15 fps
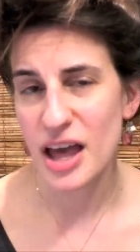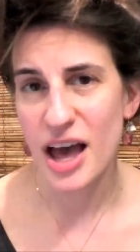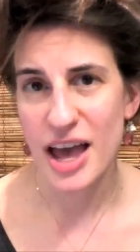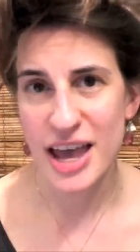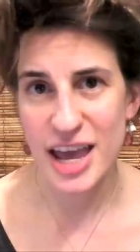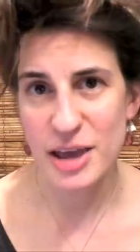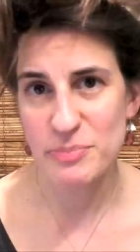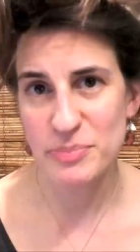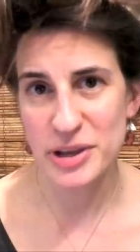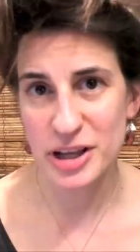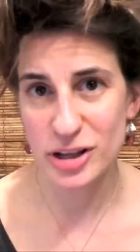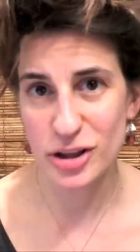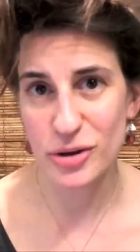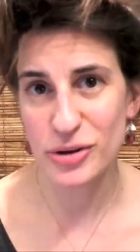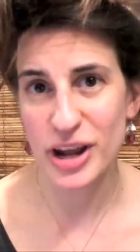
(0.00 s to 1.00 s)
I hate being
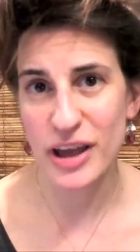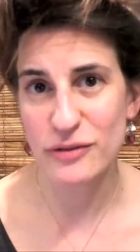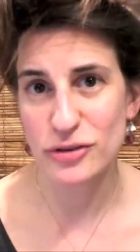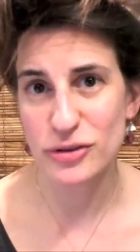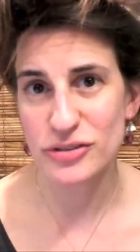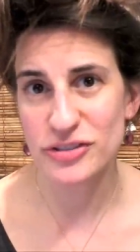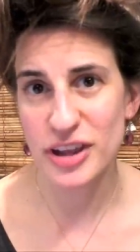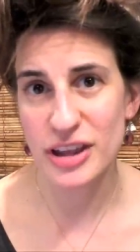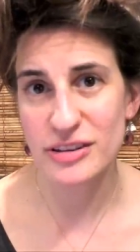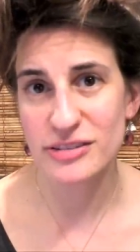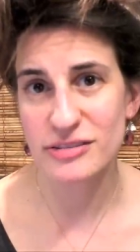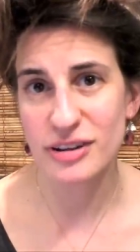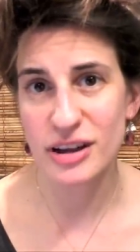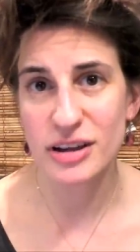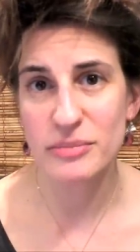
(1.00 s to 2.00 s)
alone after a set,
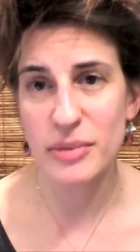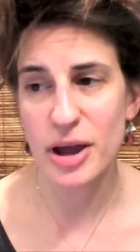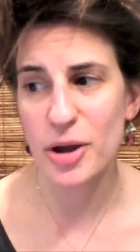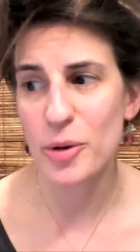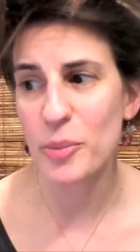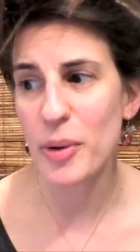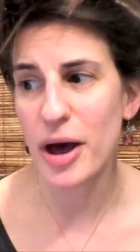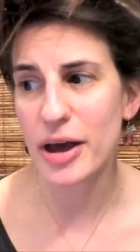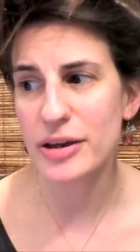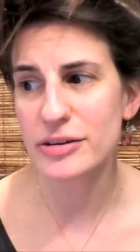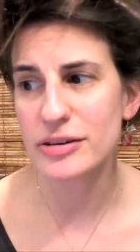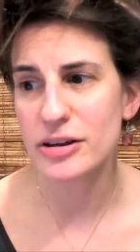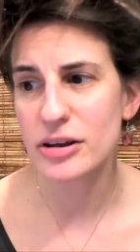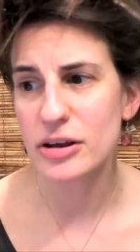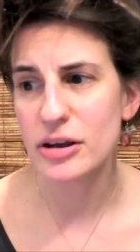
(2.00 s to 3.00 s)
stuck in my own
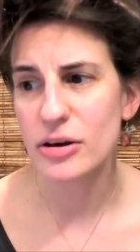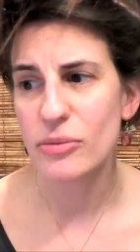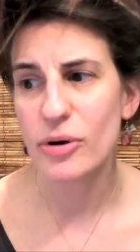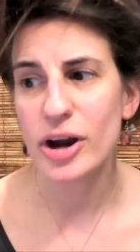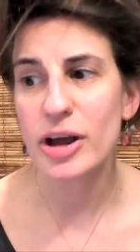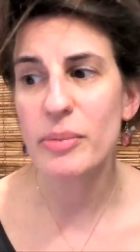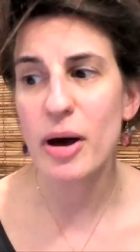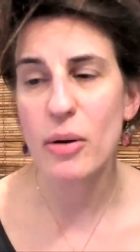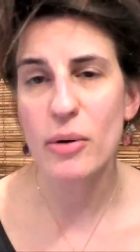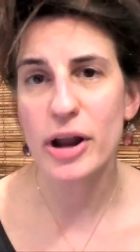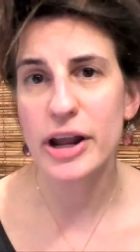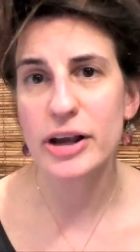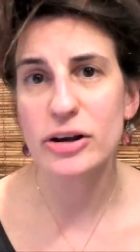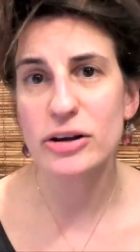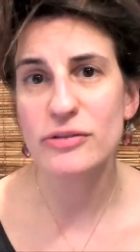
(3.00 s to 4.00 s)
mind, worrying about
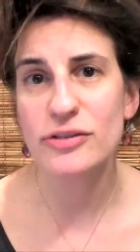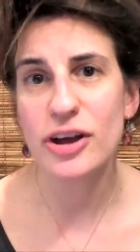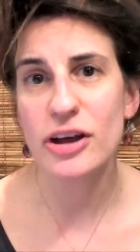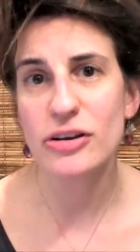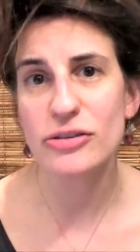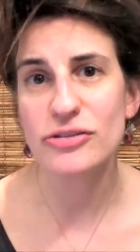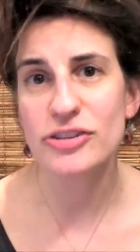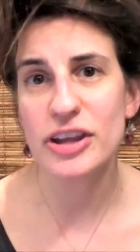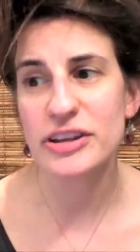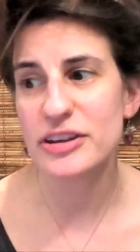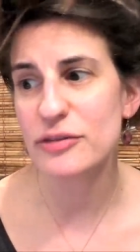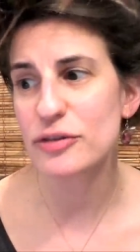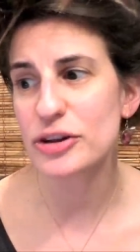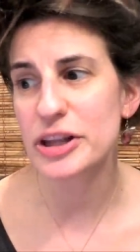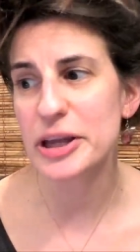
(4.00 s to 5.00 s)
what I could have done or said
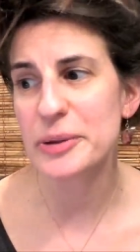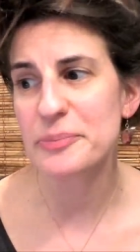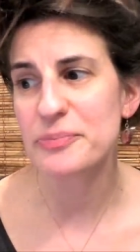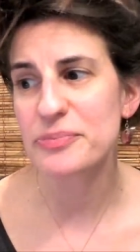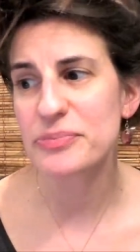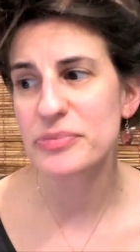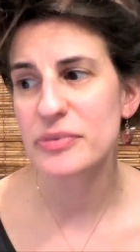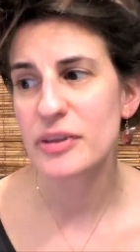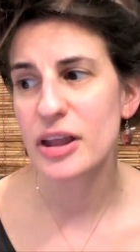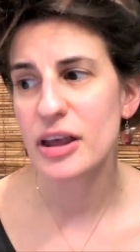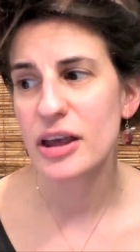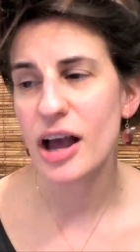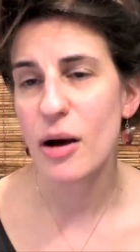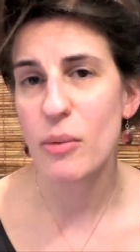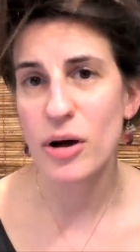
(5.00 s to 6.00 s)
differently.
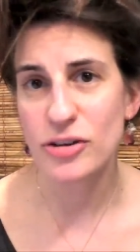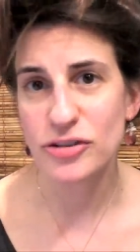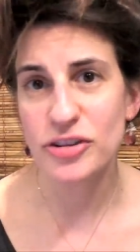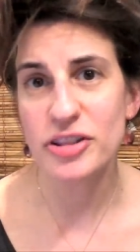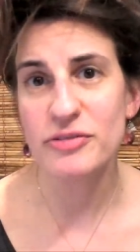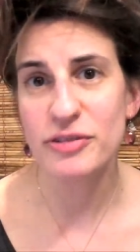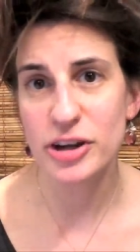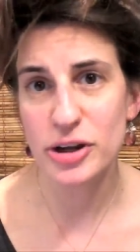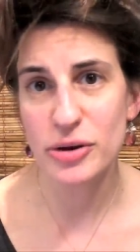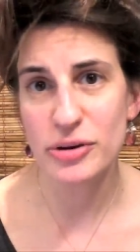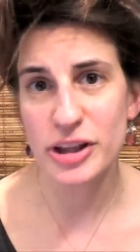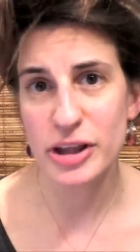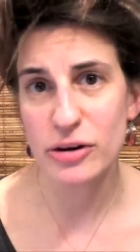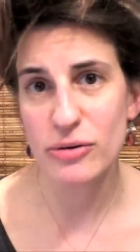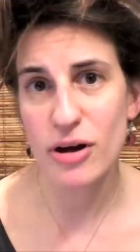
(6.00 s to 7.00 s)
I'll watch the video
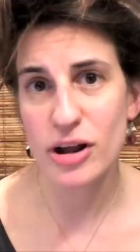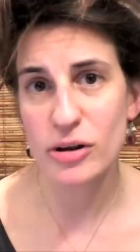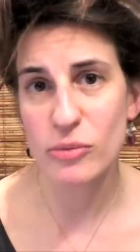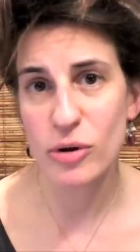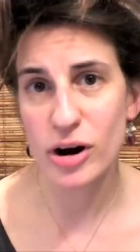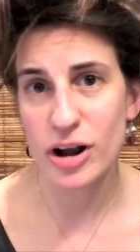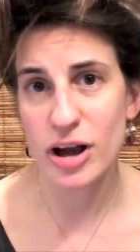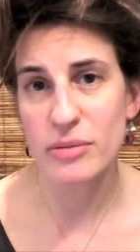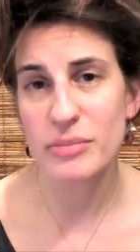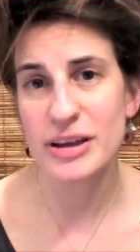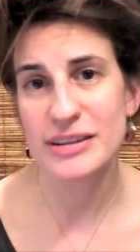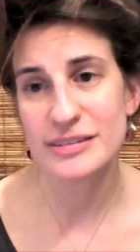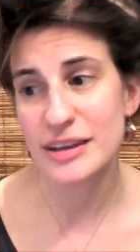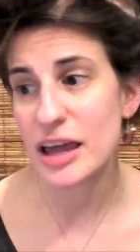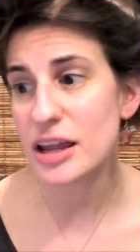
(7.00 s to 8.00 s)
later on and work on
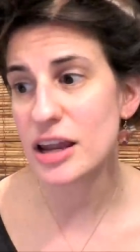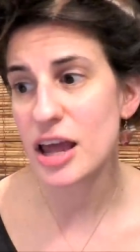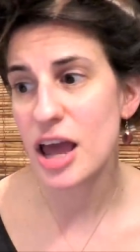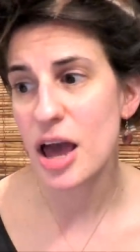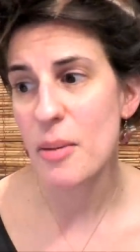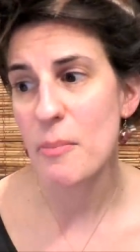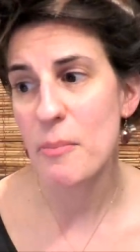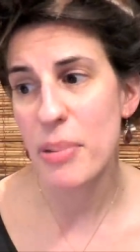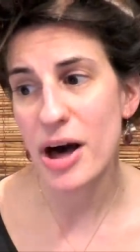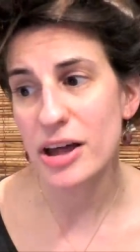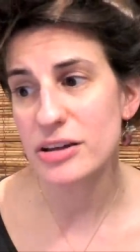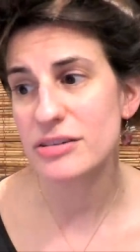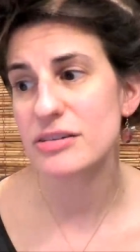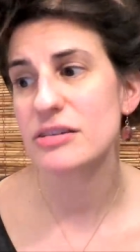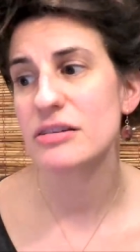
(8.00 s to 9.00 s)
my set,
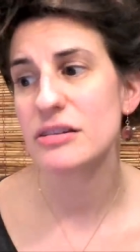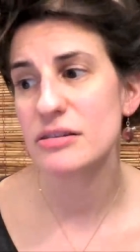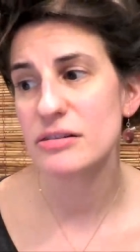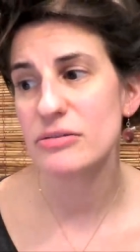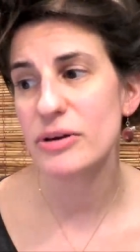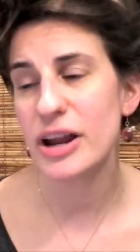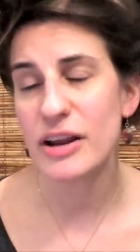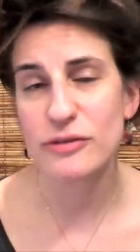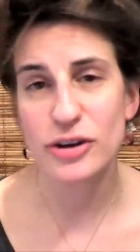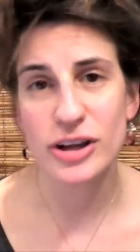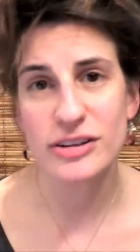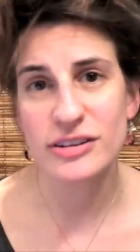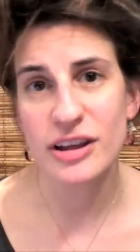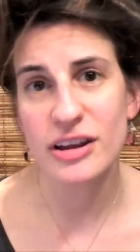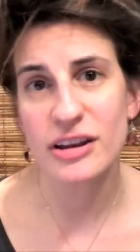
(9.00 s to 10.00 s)
but right after I
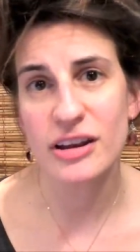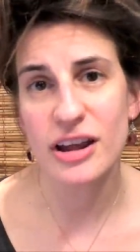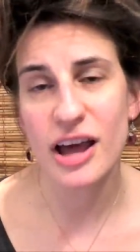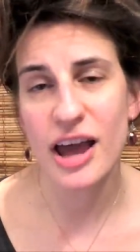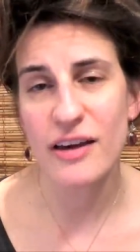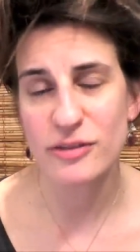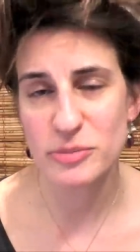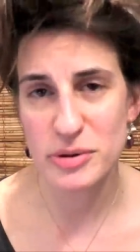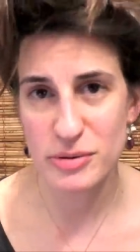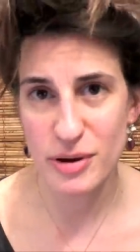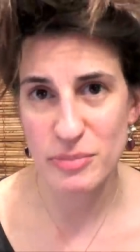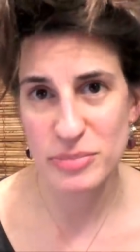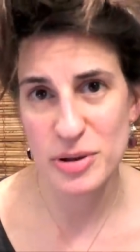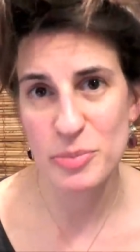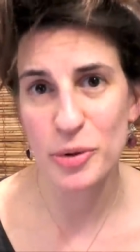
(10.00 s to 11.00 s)
get done, I have to be
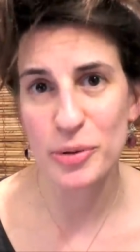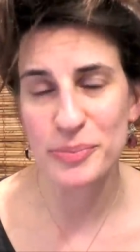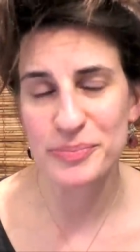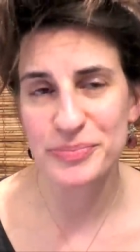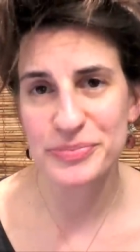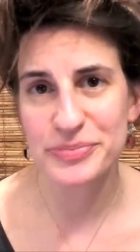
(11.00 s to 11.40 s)
around people.